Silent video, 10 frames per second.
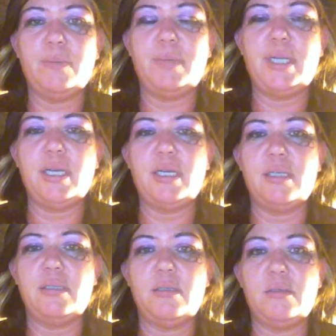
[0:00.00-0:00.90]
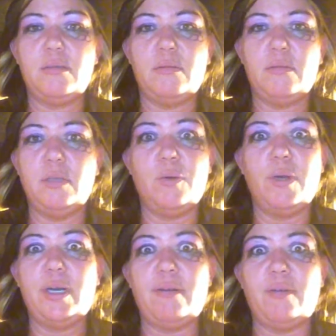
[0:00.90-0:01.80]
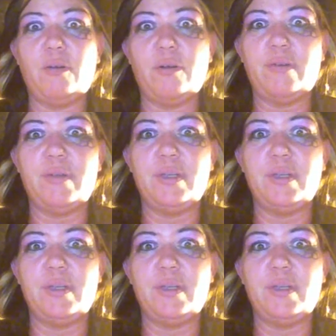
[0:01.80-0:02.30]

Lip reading: because no one had ever heard of it